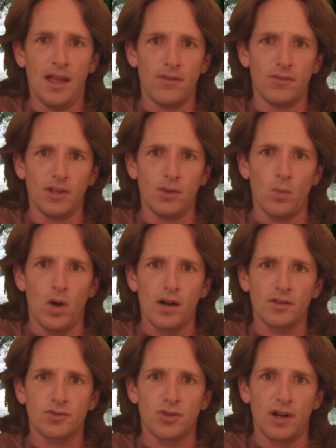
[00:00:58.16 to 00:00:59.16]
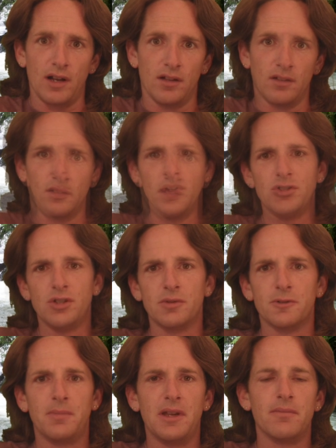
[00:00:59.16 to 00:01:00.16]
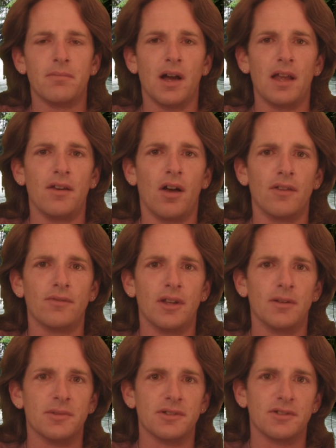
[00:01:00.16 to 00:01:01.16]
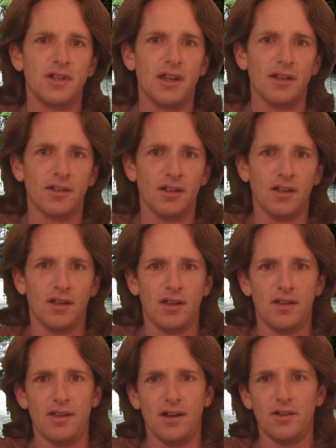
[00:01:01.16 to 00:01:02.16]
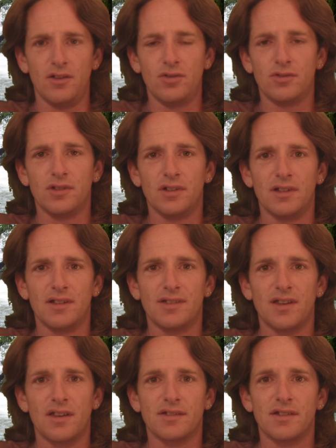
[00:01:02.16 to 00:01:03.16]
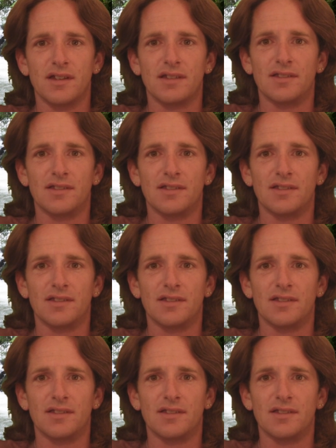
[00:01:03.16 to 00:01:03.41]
heavily walked trail, when she was bitten by a non-venomous snake. They're using this as an